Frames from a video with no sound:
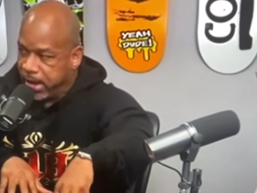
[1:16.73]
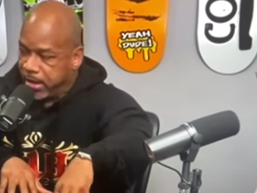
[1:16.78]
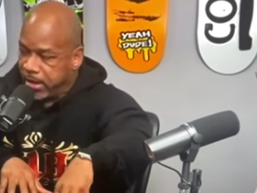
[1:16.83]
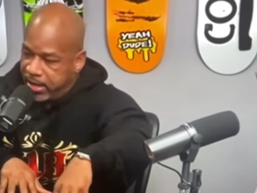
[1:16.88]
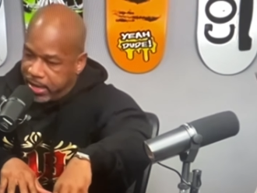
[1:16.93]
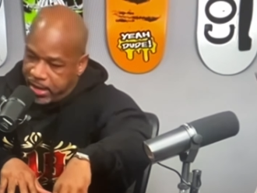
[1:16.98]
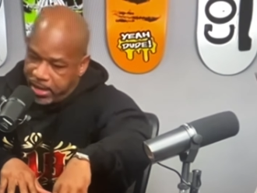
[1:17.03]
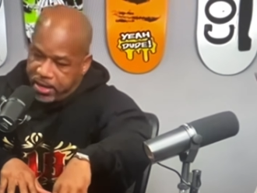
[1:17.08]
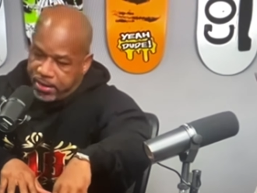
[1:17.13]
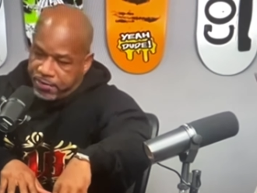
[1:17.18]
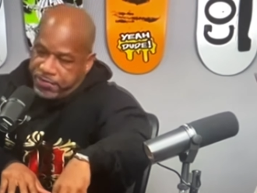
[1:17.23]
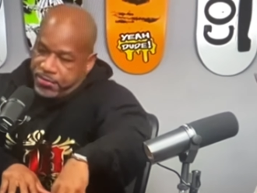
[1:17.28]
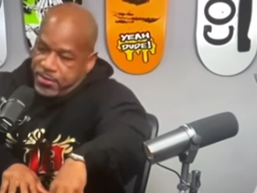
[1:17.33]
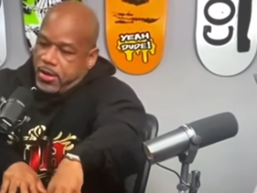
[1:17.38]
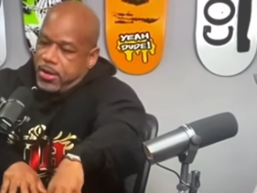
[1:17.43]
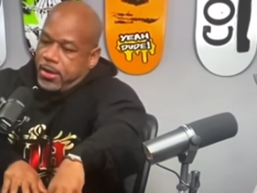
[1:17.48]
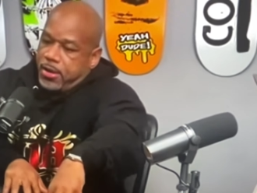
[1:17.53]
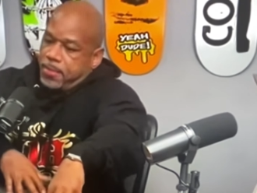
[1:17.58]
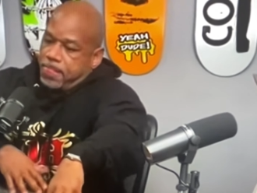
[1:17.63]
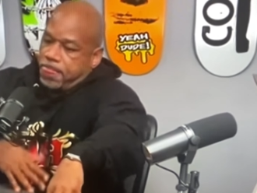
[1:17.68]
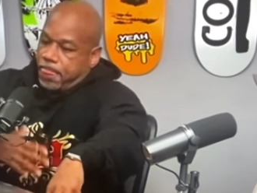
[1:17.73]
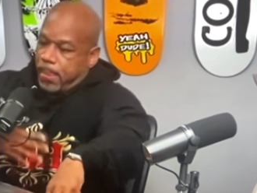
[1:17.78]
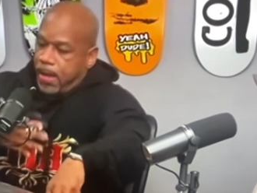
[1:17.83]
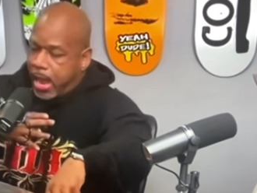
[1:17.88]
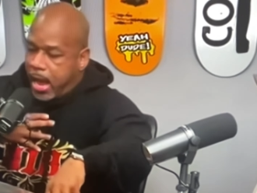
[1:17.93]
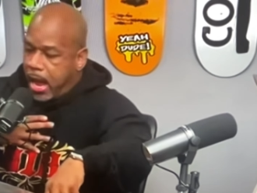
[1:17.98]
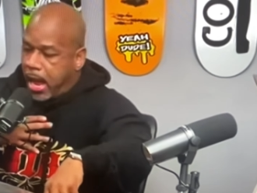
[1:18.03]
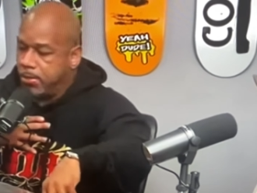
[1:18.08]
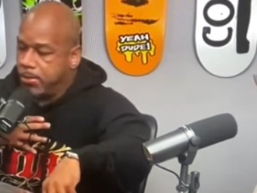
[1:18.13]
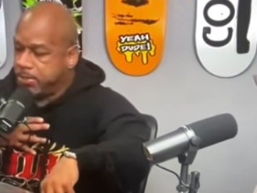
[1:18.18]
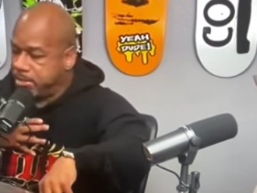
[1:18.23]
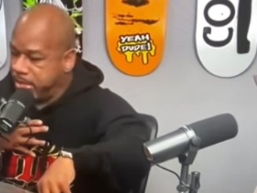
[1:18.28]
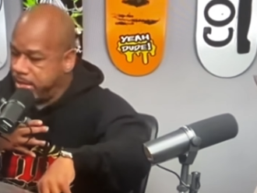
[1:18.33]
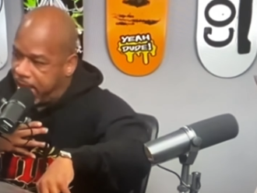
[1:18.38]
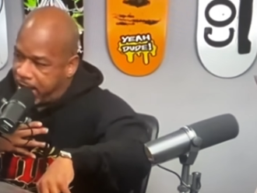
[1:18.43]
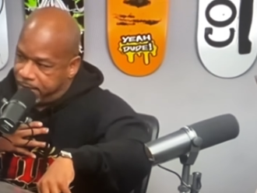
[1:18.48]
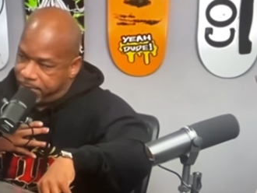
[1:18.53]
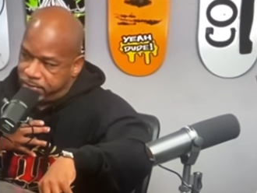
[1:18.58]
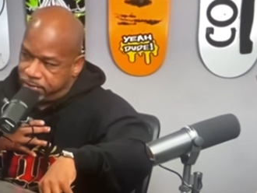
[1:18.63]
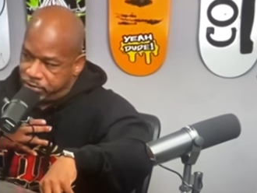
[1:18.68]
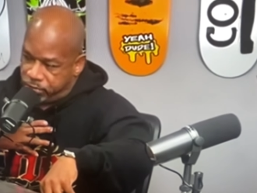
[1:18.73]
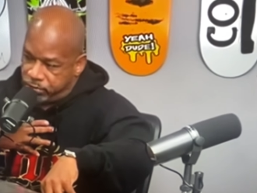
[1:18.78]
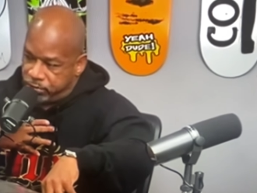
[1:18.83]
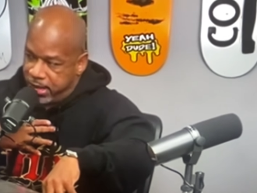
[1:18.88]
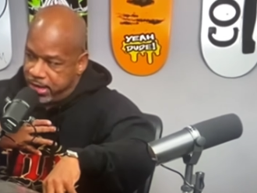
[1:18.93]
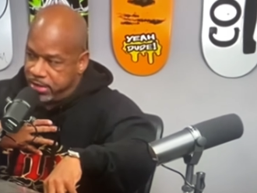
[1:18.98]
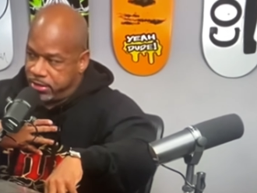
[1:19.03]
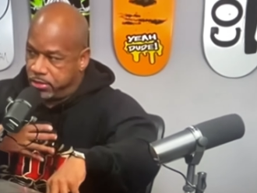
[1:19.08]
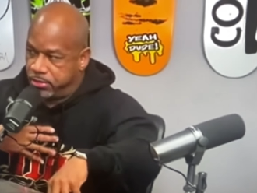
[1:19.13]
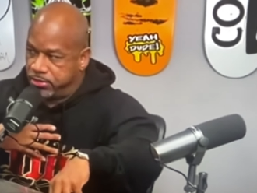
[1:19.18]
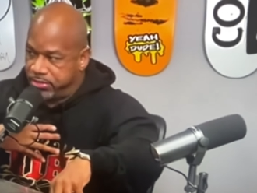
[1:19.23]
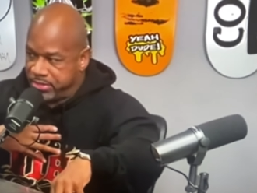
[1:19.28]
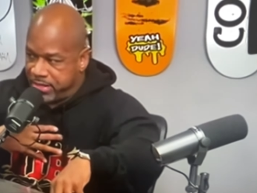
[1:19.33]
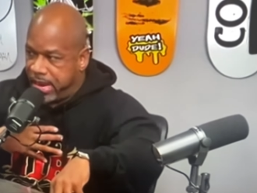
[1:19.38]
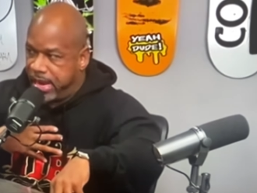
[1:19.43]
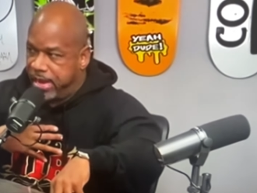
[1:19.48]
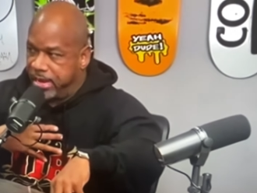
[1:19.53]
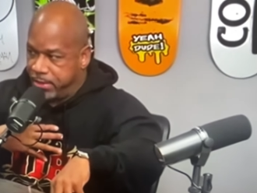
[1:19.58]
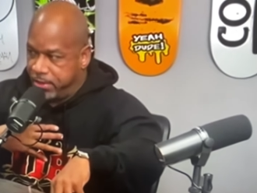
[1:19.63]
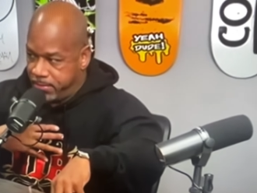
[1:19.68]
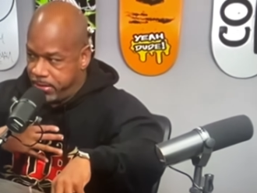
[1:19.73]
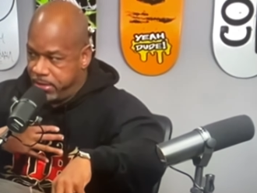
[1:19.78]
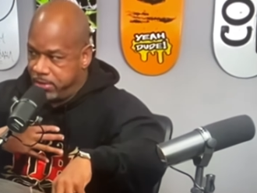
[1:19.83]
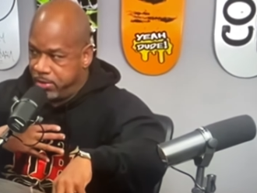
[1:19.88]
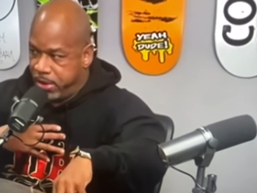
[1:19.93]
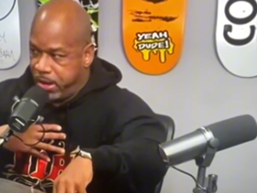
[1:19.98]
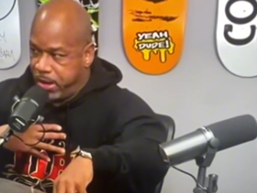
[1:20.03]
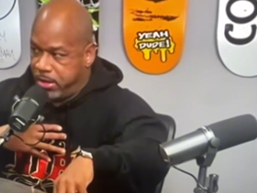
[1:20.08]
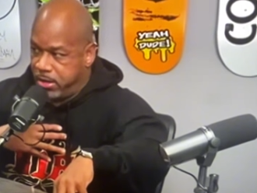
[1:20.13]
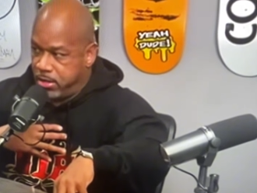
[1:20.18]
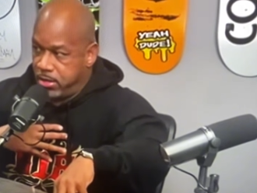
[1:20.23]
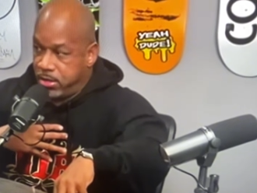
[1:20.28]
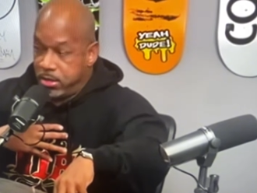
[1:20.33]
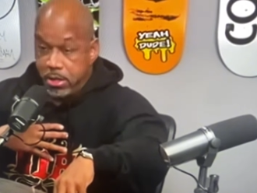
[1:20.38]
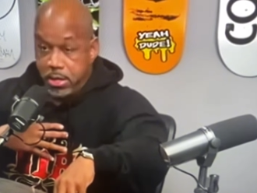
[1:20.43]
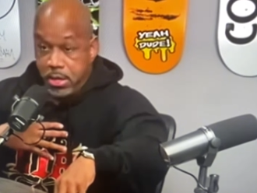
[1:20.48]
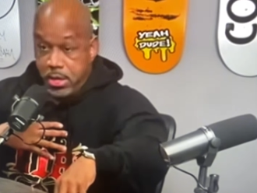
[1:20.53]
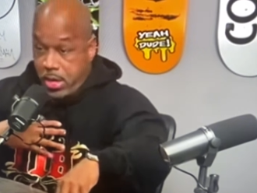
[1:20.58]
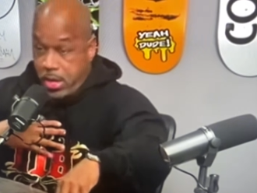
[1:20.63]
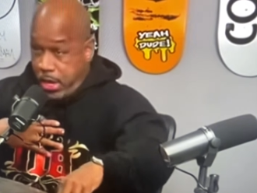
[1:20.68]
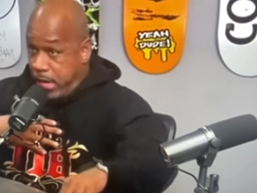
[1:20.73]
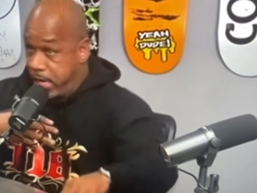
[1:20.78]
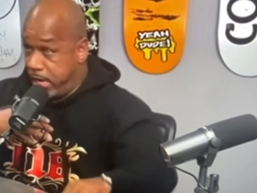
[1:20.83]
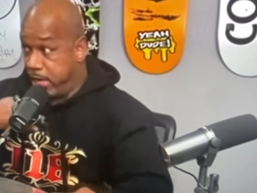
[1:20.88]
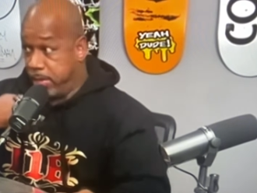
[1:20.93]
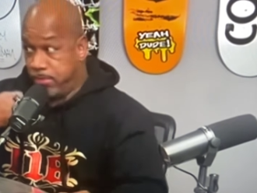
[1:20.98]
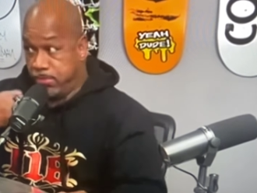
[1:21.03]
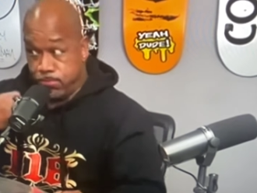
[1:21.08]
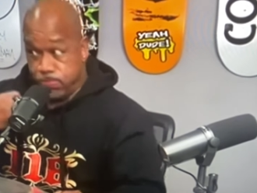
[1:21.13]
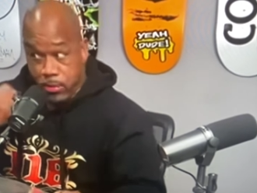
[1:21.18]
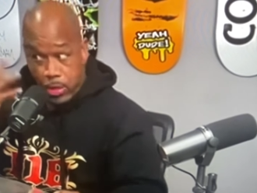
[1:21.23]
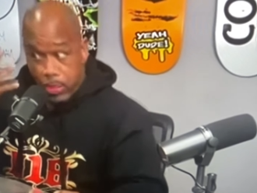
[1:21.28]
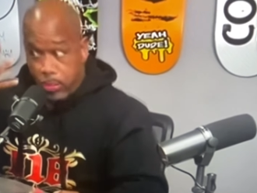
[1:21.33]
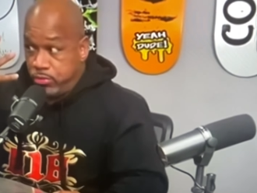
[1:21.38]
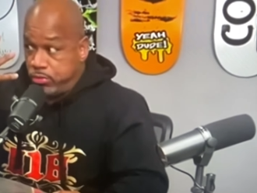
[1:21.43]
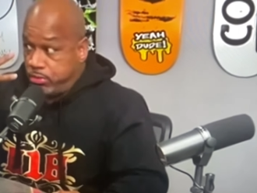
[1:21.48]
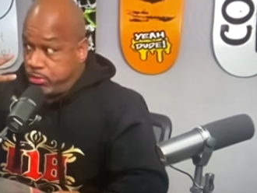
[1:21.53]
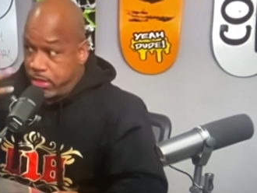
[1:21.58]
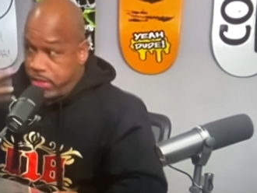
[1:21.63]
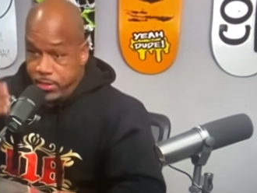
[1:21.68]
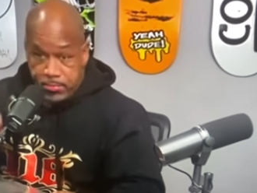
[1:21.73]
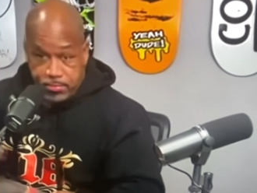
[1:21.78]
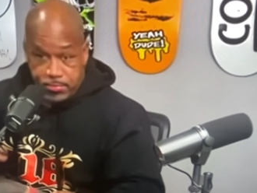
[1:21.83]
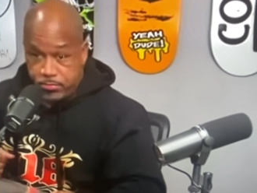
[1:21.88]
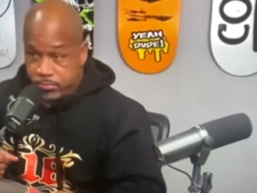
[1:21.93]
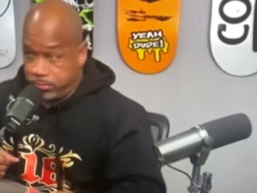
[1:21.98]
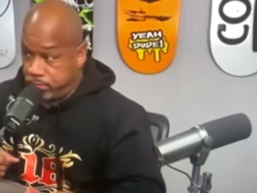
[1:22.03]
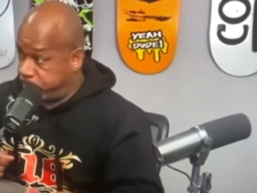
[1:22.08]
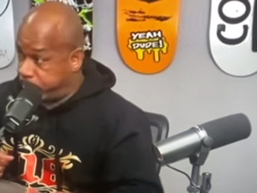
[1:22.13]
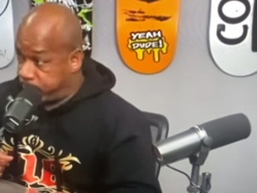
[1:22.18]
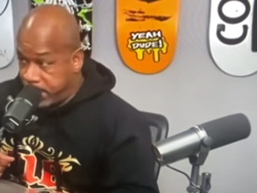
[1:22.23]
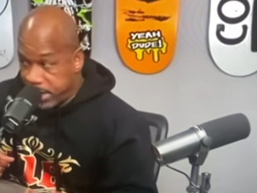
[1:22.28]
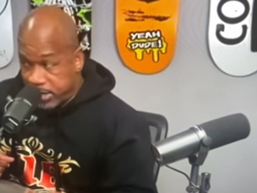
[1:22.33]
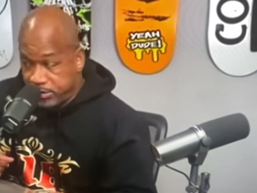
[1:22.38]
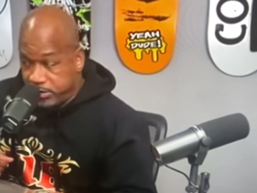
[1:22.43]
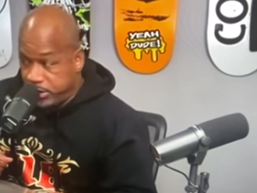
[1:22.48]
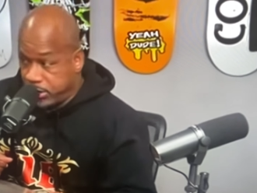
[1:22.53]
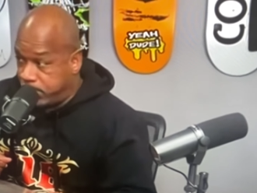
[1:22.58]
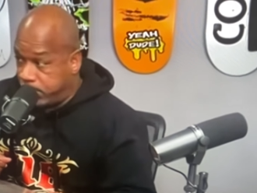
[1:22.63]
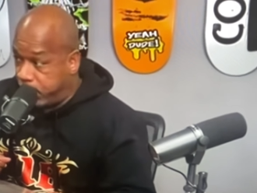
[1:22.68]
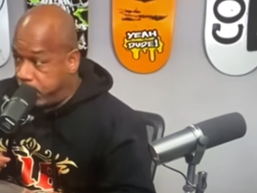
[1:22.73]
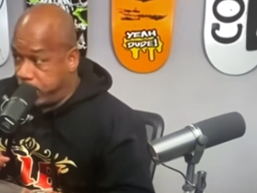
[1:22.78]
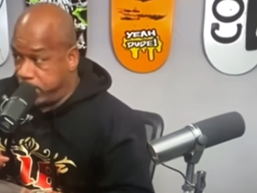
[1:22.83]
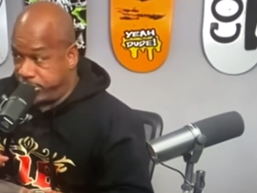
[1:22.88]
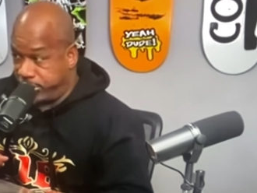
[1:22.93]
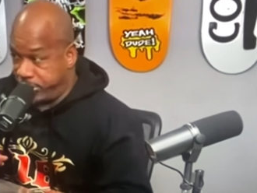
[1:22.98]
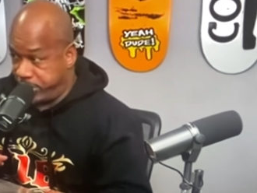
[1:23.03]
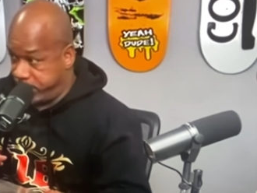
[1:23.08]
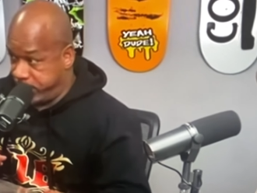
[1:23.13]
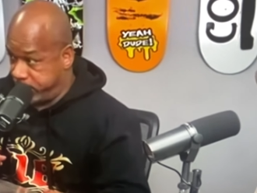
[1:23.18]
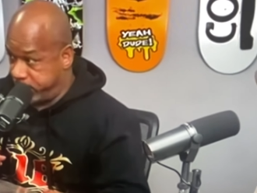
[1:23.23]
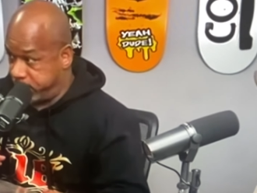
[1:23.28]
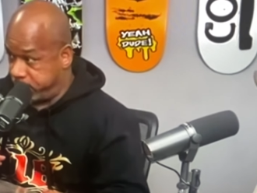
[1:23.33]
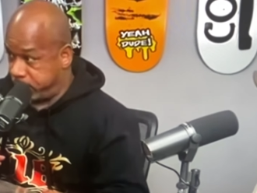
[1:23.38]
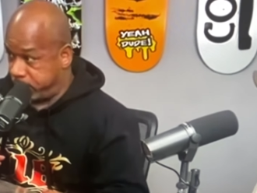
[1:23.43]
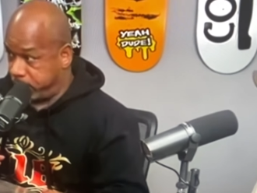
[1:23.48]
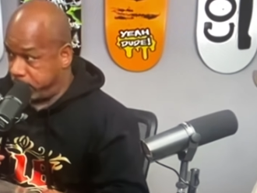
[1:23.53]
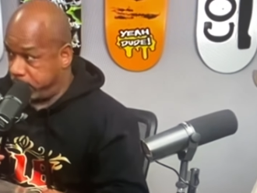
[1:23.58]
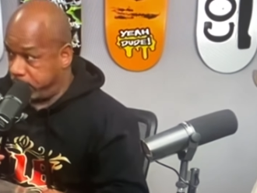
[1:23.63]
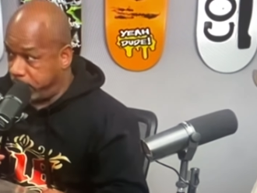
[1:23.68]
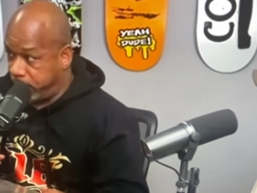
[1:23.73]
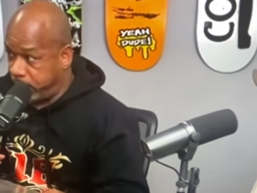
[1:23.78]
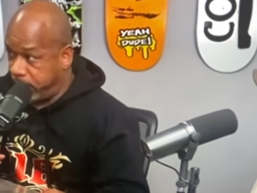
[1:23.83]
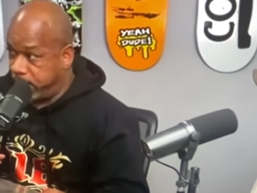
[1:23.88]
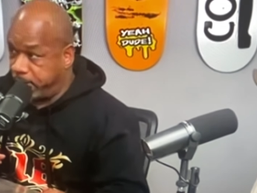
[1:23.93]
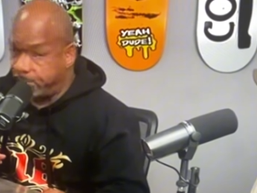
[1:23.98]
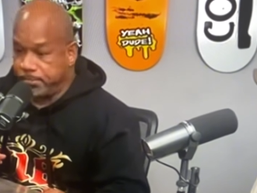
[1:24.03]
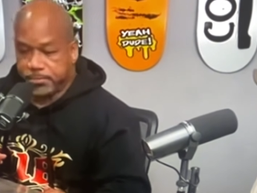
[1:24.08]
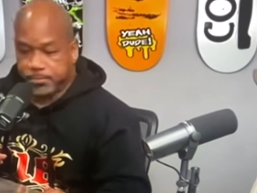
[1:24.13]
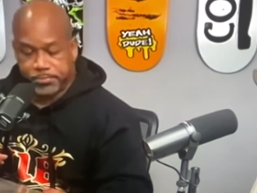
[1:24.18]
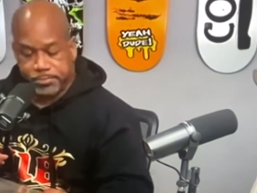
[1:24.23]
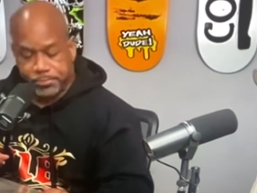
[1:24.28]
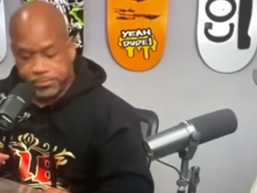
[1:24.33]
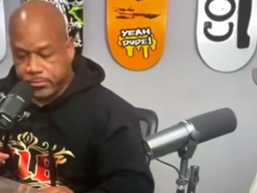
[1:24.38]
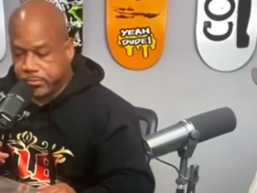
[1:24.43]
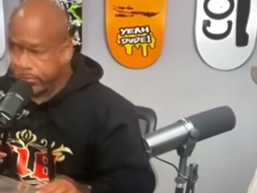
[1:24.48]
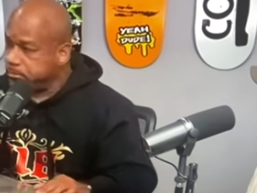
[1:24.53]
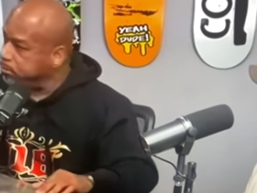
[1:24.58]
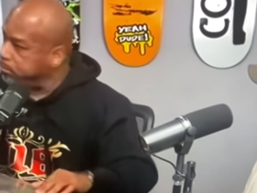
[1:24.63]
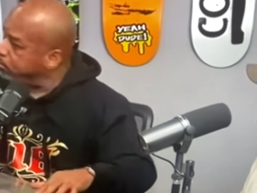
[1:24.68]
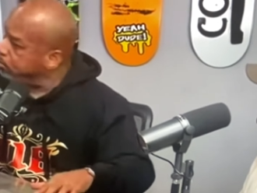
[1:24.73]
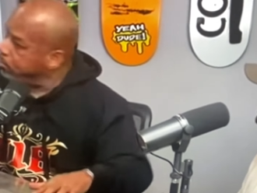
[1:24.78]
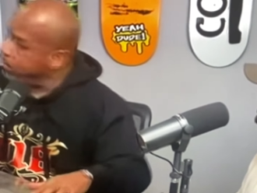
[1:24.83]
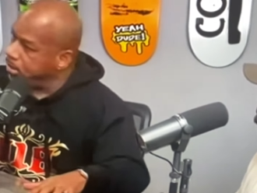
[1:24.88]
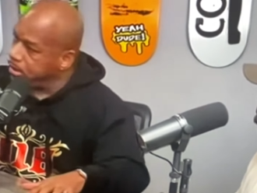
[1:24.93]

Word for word: And if I was to have a Sureño sign to me, right? and he blows up Kendrick Lamar shit. Right. Right? You're spoken on this.